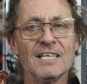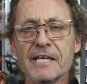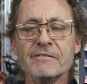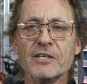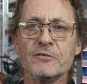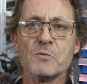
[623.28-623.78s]

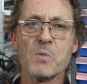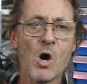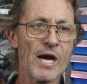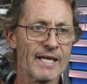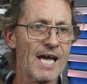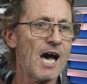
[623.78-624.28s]
Even if you
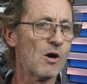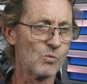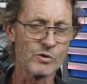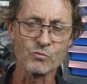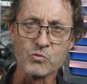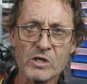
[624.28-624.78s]
buy a car
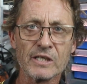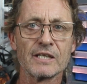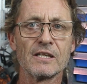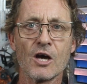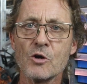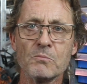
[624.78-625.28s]
with really
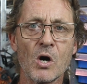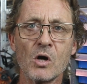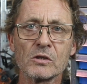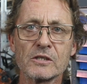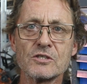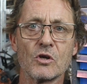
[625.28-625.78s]
low
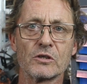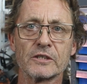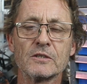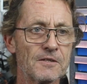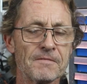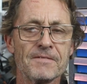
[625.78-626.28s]
mileage on it,
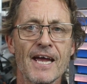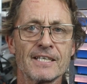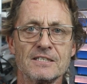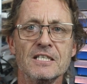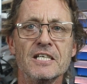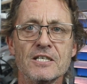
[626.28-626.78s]
the
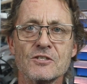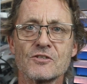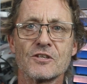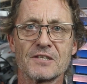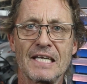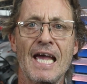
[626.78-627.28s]
fact is
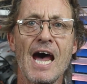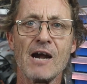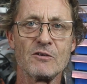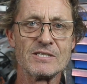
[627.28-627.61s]
that the car